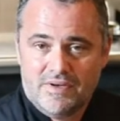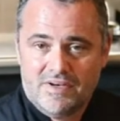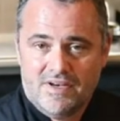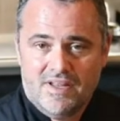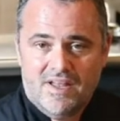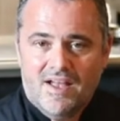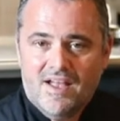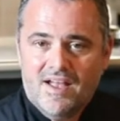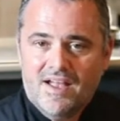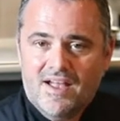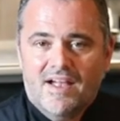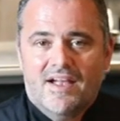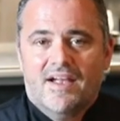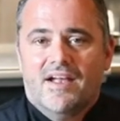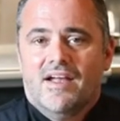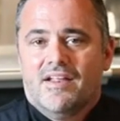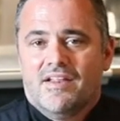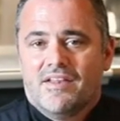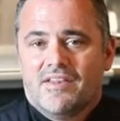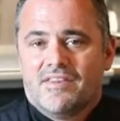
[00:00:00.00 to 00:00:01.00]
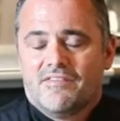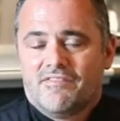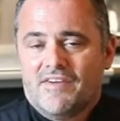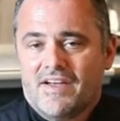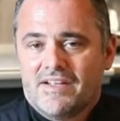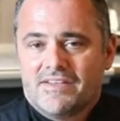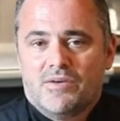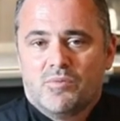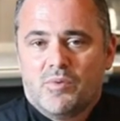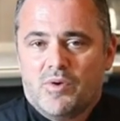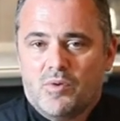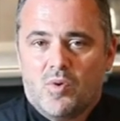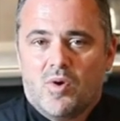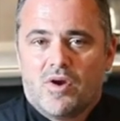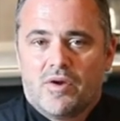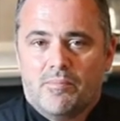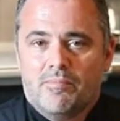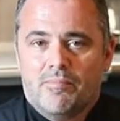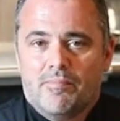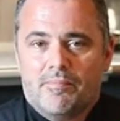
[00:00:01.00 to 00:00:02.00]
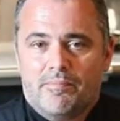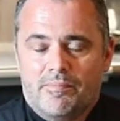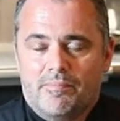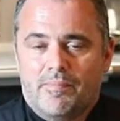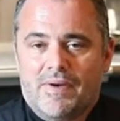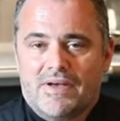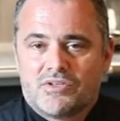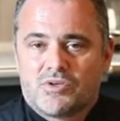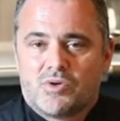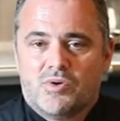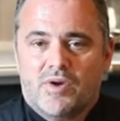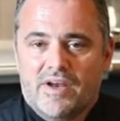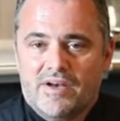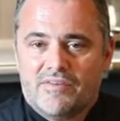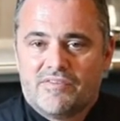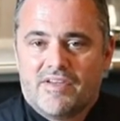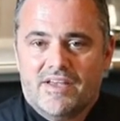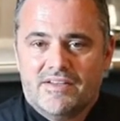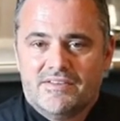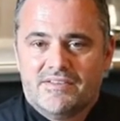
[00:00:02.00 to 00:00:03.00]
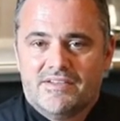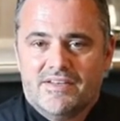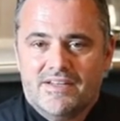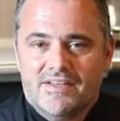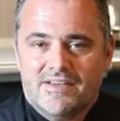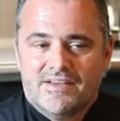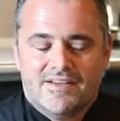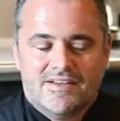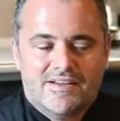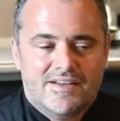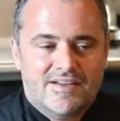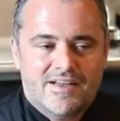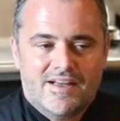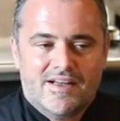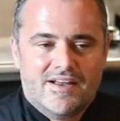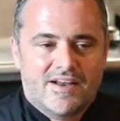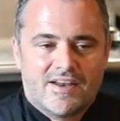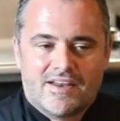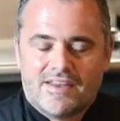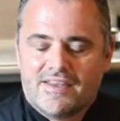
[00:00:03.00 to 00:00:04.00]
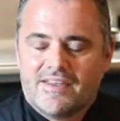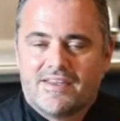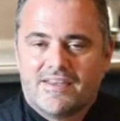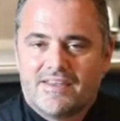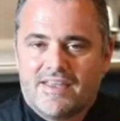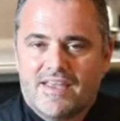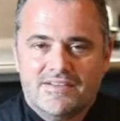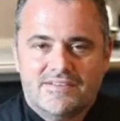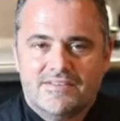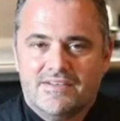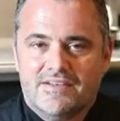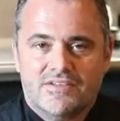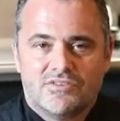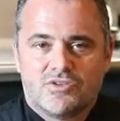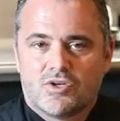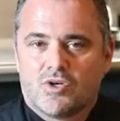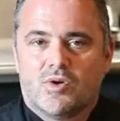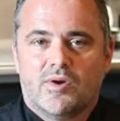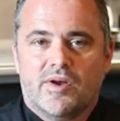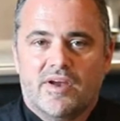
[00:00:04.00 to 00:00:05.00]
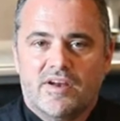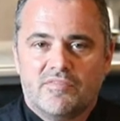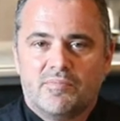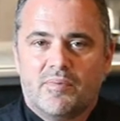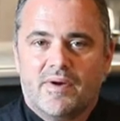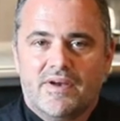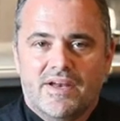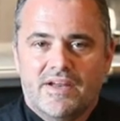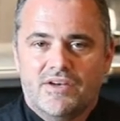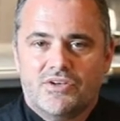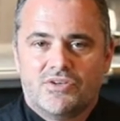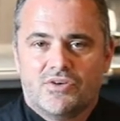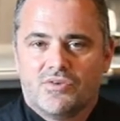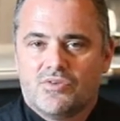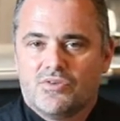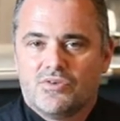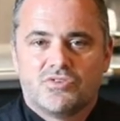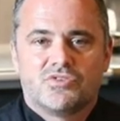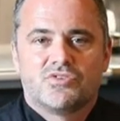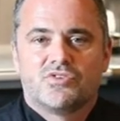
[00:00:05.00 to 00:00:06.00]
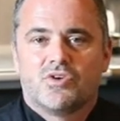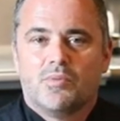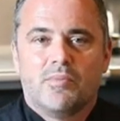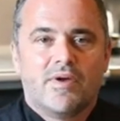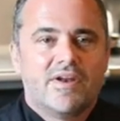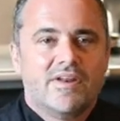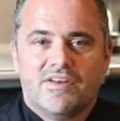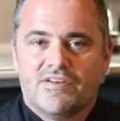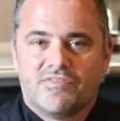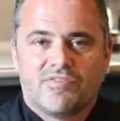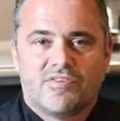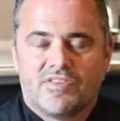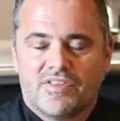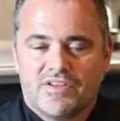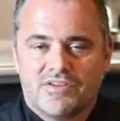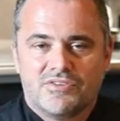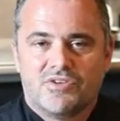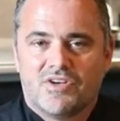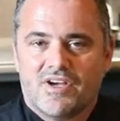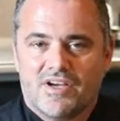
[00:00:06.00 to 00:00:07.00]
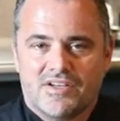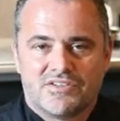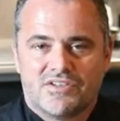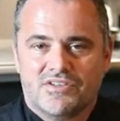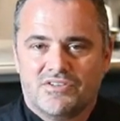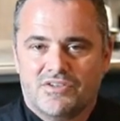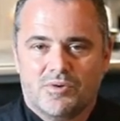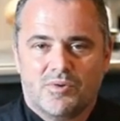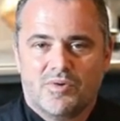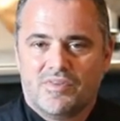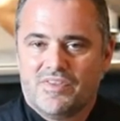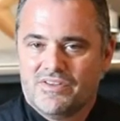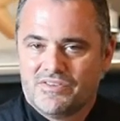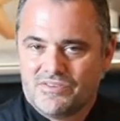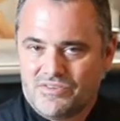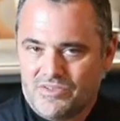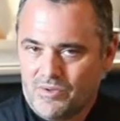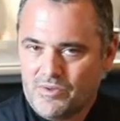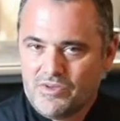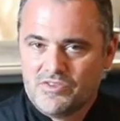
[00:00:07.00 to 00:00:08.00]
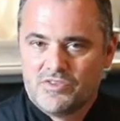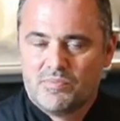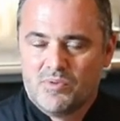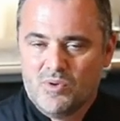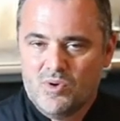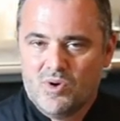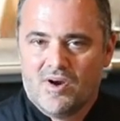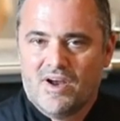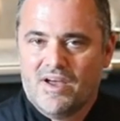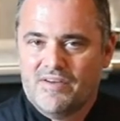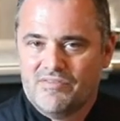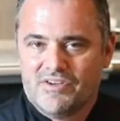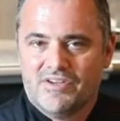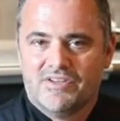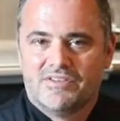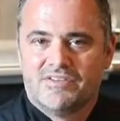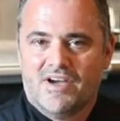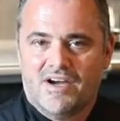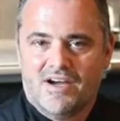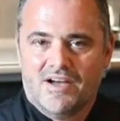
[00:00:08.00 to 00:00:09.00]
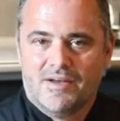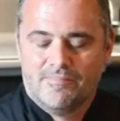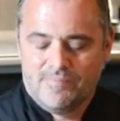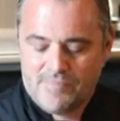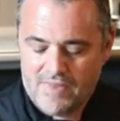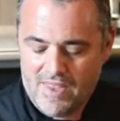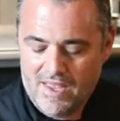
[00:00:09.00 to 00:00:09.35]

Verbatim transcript: but the fact that we won best creative quesadilla quesadillas are creative by nature. There are so many different things you guys can do with this. So explore, have a good time.